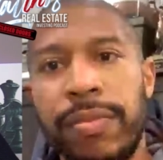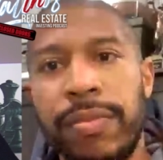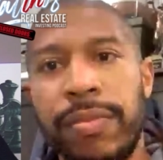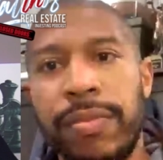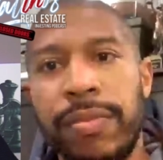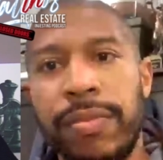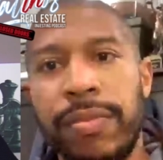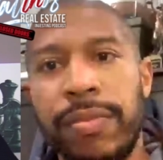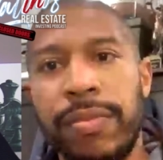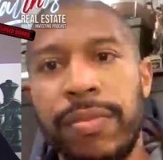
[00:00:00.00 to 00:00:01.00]

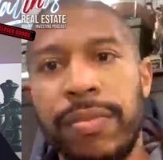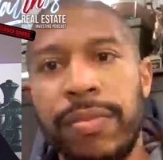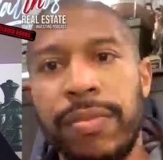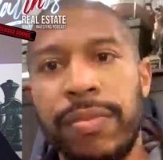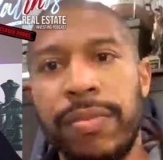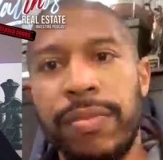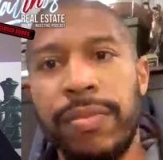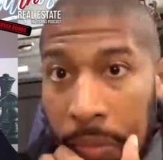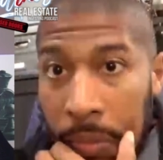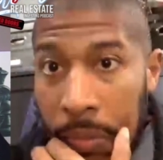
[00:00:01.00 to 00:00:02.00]

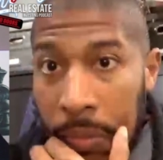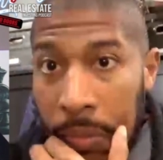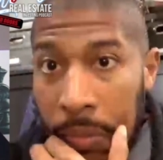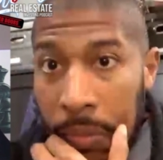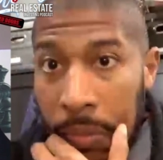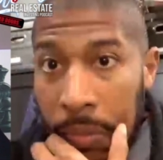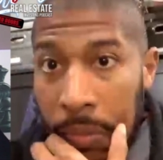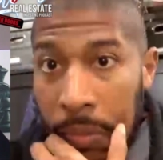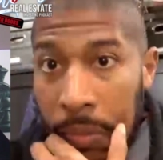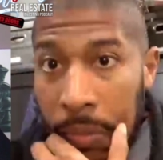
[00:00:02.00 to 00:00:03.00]

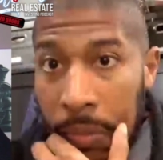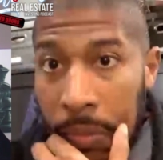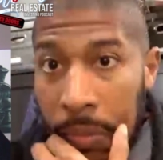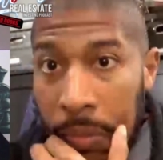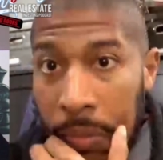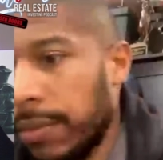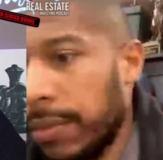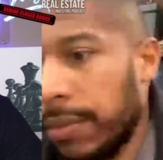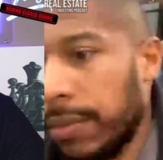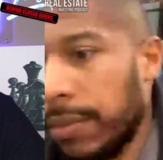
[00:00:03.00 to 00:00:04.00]

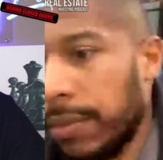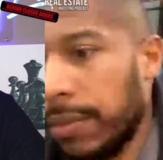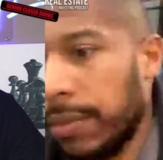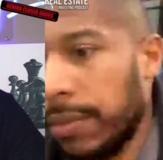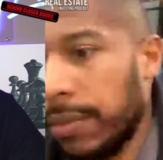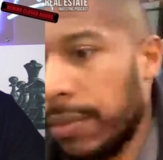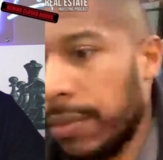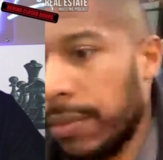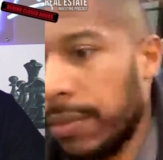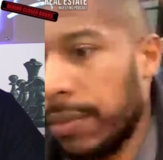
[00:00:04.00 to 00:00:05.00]

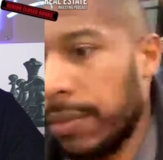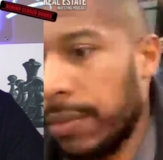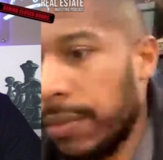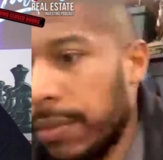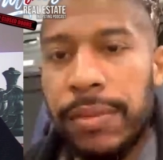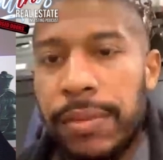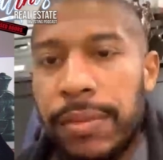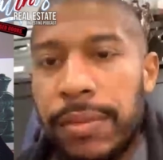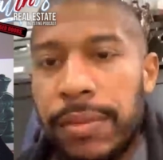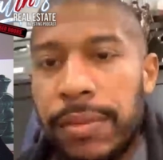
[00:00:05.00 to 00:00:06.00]

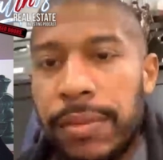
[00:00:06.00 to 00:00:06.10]
(silent)